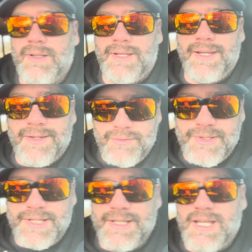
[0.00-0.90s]

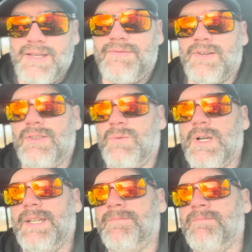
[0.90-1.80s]
interesting knife on the
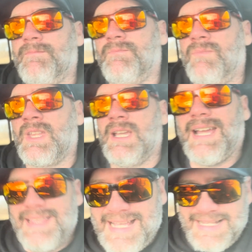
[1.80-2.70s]
way,
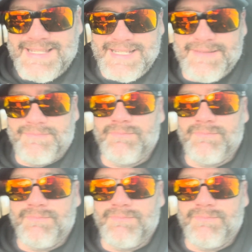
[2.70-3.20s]
and that is it.